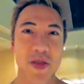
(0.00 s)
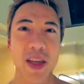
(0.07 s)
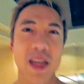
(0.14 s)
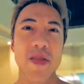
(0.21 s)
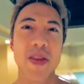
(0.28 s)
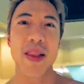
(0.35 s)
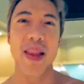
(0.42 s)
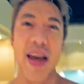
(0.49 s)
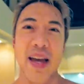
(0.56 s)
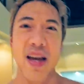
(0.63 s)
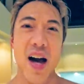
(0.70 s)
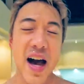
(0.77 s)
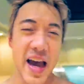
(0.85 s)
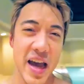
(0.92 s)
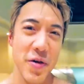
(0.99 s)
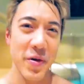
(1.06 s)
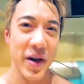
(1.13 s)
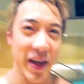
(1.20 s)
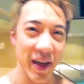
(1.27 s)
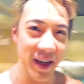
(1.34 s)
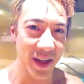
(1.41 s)
Think of it like a
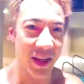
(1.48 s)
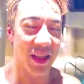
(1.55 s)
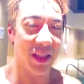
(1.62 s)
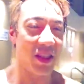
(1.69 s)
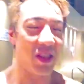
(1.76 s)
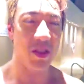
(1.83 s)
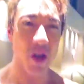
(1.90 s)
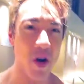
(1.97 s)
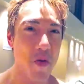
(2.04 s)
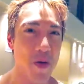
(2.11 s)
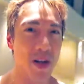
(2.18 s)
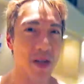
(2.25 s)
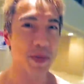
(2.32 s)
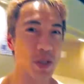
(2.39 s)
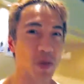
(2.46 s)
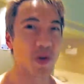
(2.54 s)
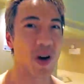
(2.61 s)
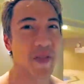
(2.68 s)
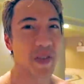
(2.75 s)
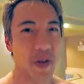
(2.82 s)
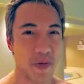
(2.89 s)
highway. You don't want to be
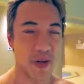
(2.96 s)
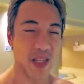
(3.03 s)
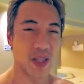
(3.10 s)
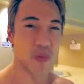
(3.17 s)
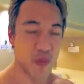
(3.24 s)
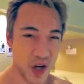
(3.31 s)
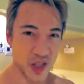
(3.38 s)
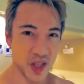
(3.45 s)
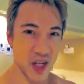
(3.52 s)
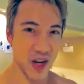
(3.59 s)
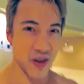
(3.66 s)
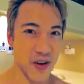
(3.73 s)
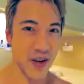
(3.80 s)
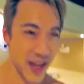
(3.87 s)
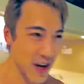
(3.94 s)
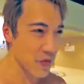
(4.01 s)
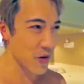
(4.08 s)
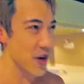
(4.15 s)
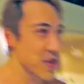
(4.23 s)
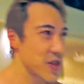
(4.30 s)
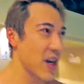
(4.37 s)
driving when it's rush hour, okay?
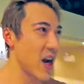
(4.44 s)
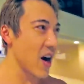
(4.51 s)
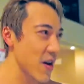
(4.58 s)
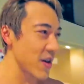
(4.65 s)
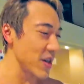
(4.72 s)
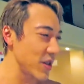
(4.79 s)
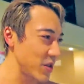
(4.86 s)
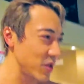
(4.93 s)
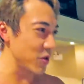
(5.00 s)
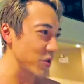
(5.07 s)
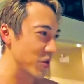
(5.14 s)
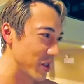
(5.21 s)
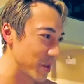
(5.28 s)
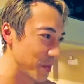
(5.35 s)
Rush hour is usually